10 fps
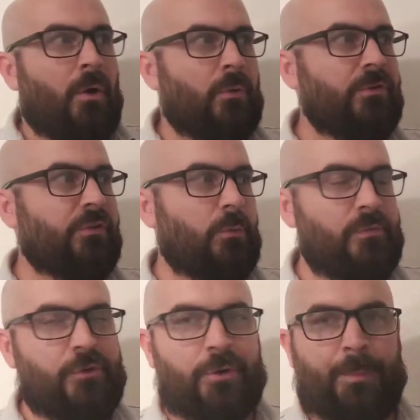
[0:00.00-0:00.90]
Also,
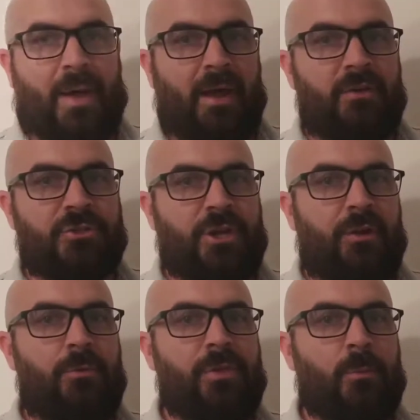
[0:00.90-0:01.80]
we've got a partner
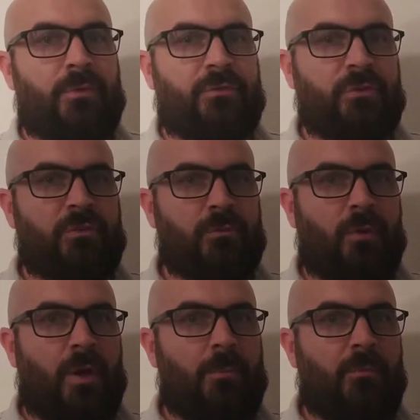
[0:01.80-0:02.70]
channel that we've just
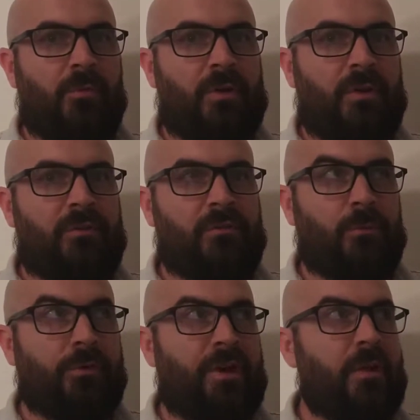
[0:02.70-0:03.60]
released
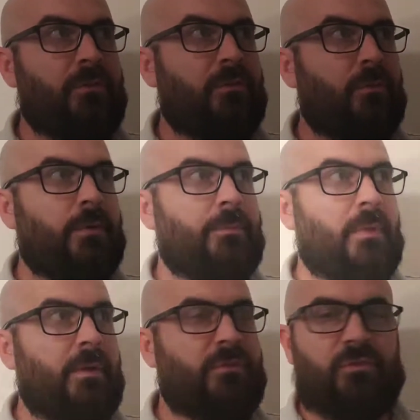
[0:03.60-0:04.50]
or announced, or
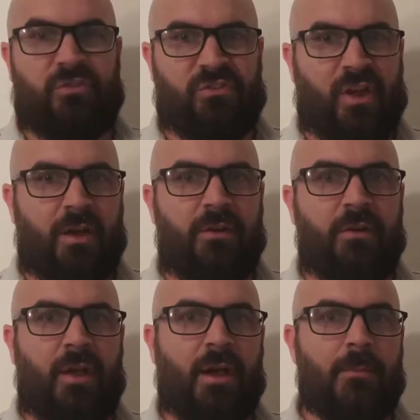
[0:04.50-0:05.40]
it's just started,
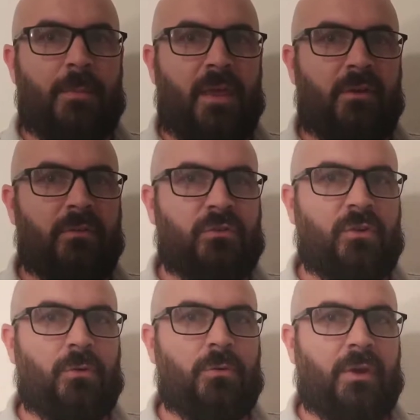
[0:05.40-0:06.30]
and it's
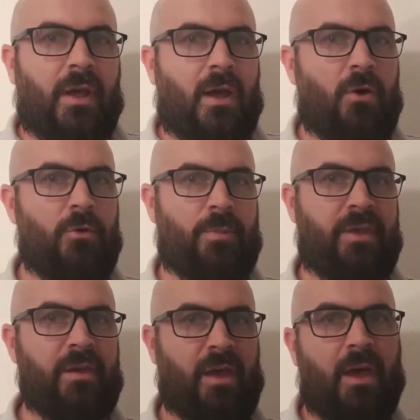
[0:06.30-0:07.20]
called Home
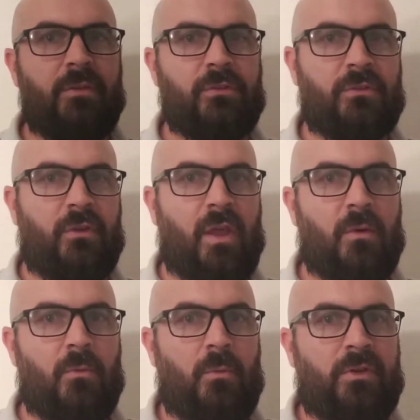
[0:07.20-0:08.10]
Haircuts.
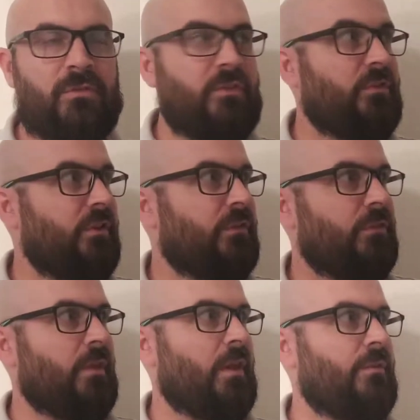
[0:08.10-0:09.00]
And we
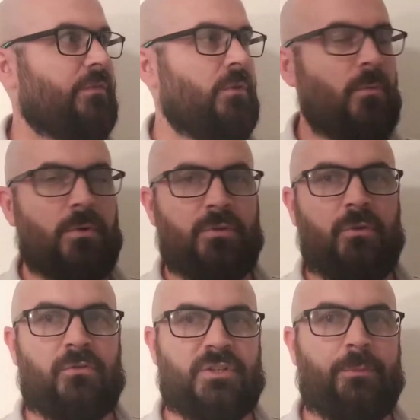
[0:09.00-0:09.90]
suggest that if you want
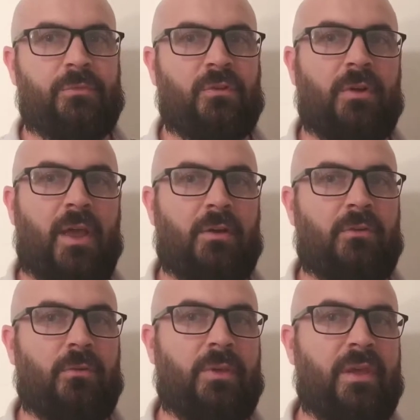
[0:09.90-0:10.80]
good tips on how to
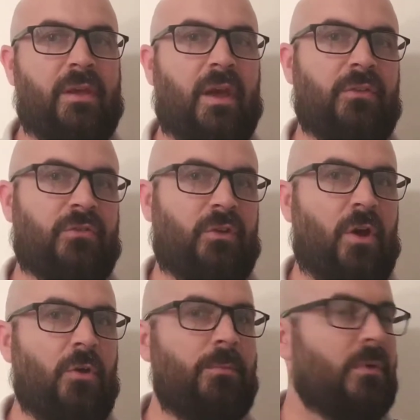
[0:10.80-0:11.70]
do haircuts at home,